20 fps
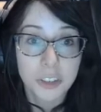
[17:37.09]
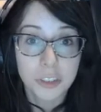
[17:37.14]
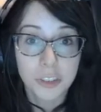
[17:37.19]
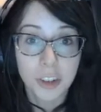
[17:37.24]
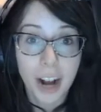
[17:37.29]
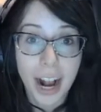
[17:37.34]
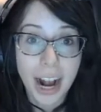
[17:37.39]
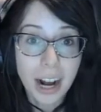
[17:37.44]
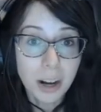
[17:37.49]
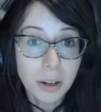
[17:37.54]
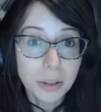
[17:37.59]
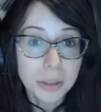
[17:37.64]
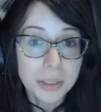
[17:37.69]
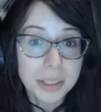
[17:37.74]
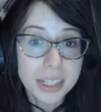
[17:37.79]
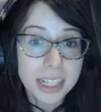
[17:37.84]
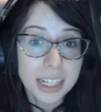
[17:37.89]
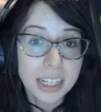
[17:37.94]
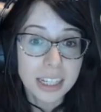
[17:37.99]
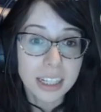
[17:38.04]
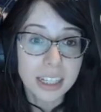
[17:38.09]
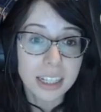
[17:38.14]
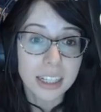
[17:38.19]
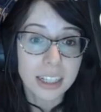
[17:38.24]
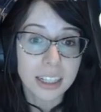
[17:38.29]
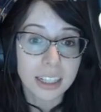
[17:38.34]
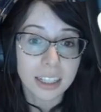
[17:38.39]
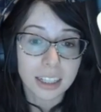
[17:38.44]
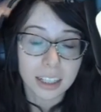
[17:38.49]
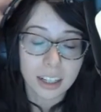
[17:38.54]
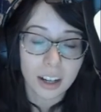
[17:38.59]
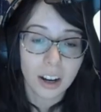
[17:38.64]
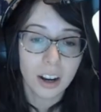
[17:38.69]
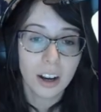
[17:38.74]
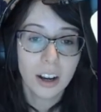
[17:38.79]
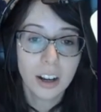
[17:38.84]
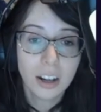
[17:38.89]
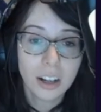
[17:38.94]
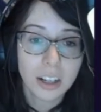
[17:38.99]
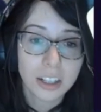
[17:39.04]
Drowzee!
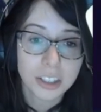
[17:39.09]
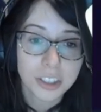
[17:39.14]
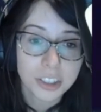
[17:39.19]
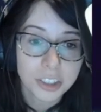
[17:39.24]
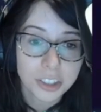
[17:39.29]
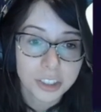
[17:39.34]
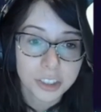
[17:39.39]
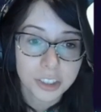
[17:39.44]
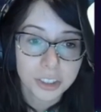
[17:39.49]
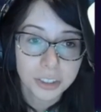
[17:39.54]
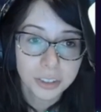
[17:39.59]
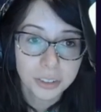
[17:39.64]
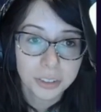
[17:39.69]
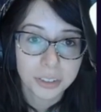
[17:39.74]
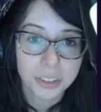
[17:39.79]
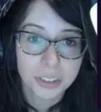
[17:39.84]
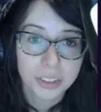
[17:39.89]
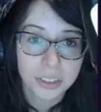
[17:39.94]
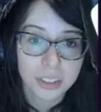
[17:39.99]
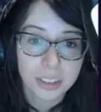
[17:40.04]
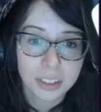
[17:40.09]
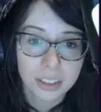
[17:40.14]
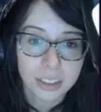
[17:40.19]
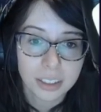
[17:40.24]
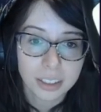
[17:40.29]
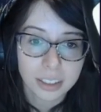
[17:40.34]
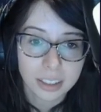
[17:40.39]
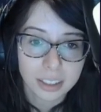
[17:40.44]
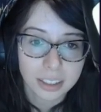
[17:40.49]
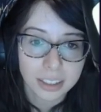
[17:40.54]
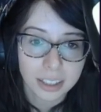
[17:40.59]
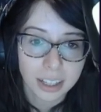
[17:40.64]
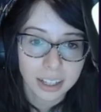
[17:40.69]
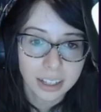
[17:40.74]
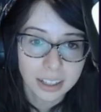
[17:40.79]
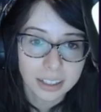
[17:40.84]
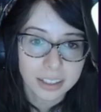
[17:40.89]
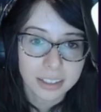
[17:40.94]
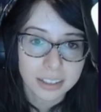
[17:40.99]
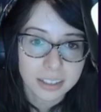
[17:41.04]
Oh, shoot.
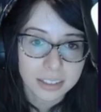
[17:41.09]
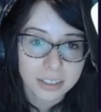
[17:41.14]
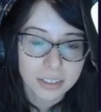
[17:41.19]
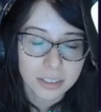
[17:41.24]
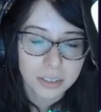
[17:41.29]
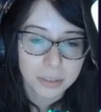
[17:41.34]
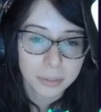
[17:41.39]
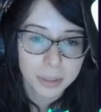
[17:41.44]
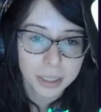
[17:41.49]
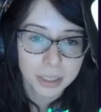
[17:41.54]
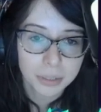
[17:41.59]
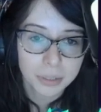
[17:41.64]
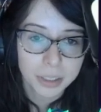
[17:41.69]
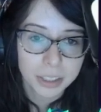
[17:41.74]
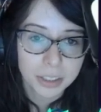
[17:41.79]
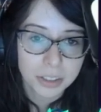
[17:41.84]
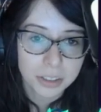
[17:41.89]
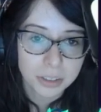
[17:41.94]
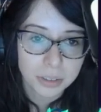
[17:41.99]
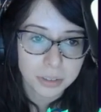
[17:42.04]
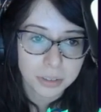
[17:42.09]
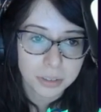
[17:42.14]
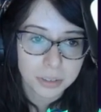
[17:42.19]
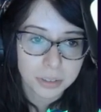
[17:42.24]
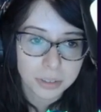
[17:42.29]
Yes, don't mind if I do.